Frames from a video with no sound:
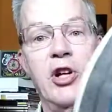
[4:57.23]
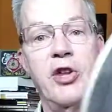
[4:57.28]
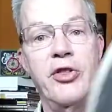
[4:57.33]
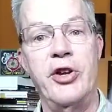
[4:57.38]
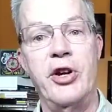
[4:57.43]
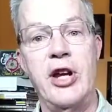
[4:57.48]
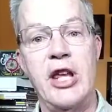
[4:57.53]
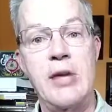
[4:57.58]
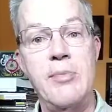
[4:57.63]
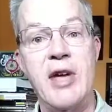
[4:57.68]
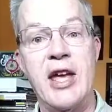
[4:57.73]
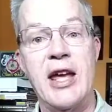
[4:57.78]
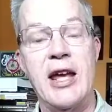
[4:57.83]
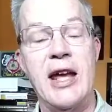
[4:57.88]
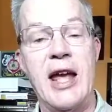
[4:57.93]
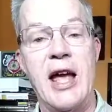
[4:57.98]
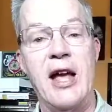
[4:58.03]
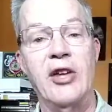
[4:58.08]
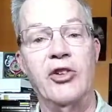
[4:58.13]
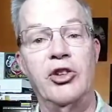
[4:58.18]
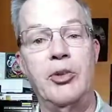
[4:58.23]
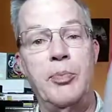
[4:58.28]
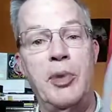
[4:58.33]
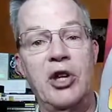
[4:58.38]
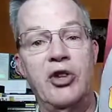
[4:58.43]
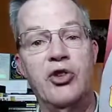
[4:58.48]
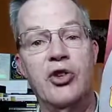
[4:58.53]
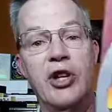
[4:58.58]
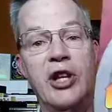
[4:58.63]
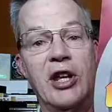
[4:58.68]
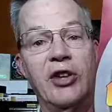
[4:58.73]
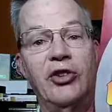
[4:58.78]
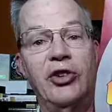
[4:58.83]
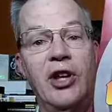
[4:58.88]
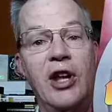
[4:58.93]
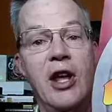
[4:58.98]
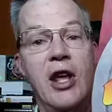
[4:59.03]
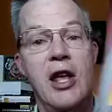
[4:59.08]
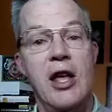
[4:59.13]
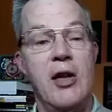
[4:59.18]
on their eBay account as a picture disc.
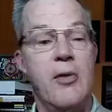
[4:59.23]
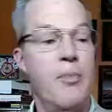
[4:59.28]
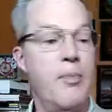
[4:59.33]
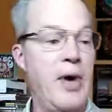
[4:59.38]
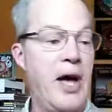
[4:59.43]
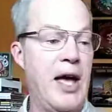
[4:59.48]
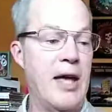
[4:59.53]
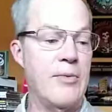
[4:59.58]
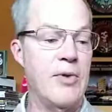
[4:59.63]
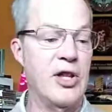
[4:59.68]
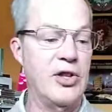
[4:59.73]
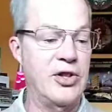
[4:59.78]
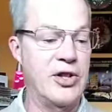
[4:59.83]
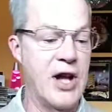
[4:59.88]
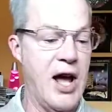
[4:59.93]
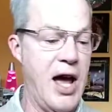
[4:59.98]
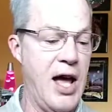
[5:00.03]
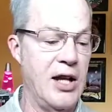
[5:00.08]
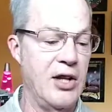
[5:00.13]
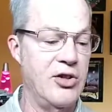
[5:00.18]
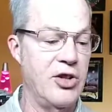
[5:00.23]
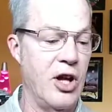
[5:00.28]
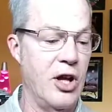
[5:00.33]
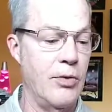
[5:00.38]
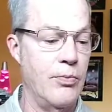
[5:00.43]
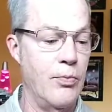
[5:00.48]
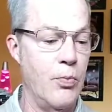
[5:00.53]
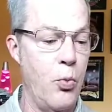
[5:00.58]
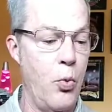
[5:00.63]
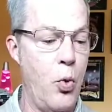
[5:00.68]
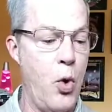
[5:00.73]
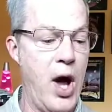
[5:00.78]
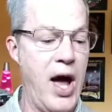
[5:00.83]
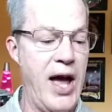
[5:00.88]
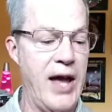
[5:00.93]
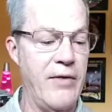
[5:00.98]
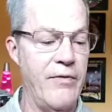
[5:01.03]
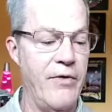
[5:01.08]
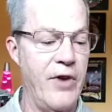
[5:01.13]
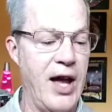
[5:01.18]
but it's not. It's on
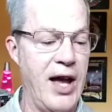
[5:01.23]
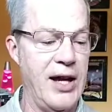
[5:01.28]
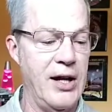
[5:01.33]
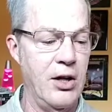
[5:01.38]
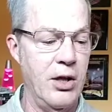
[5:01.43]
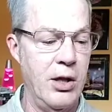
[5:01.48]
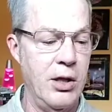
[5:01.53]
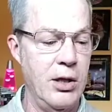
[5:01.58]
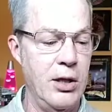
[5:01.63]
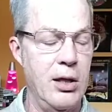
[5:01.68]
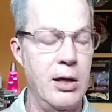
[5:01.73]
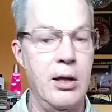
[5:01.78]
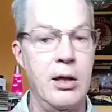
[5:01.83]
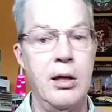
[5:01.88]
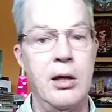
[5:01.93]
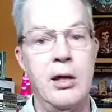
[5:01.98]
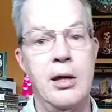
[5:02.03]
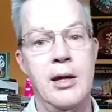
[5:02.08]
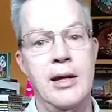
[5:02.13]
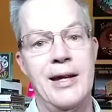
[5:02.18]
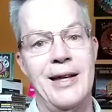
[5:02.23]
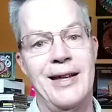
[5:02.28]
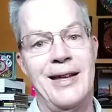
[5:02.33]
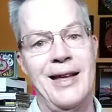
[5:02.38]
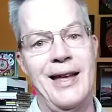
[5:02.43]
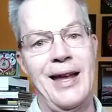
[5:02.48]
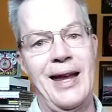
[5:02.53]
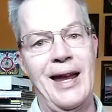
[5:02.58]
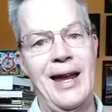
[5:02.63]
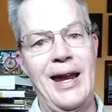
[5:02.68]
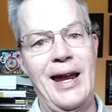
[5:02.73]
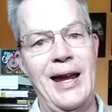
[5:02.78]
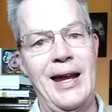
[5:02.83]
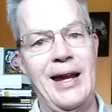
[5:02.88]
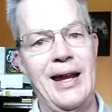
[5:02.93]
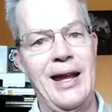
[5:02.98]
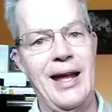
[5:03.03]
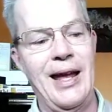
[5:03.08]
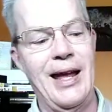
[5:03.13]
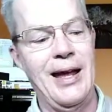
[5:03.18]
white vinyl.
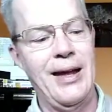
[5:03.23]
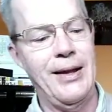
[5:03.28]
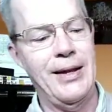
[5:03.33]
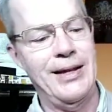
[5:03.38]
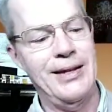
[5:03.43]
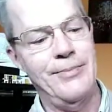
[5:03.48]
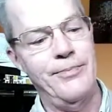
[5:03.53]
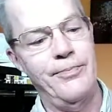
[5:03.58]
And